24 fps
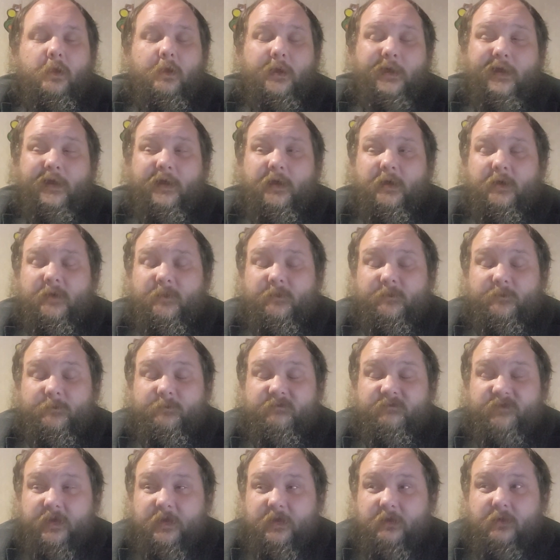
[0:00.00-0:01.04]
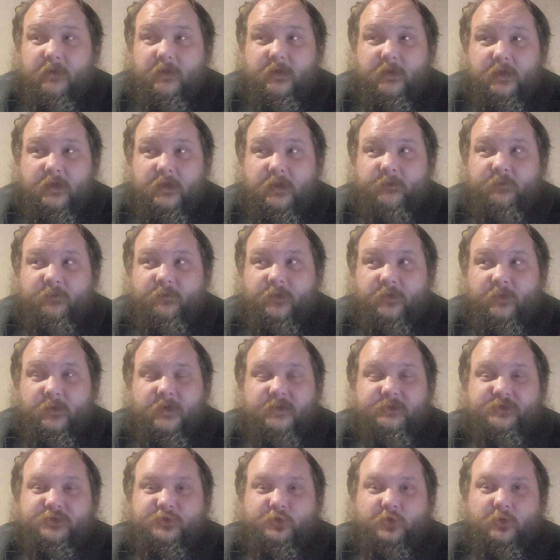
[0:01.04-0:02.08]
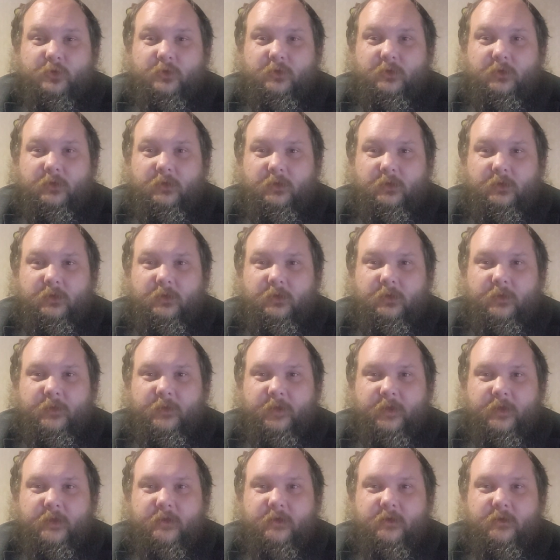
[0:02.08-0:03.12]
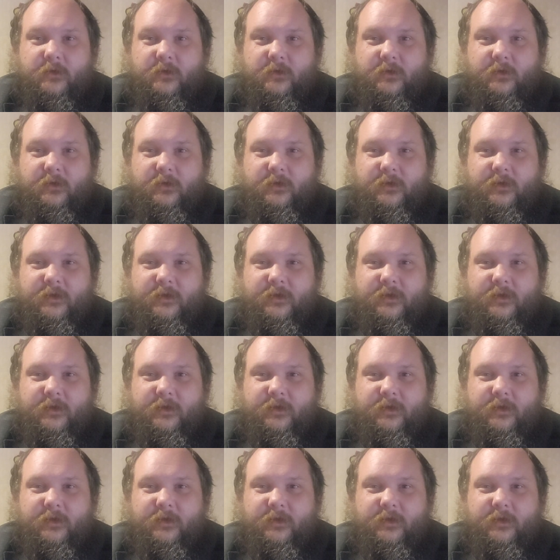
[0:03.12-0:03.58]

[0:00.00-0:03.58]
a very influential thinker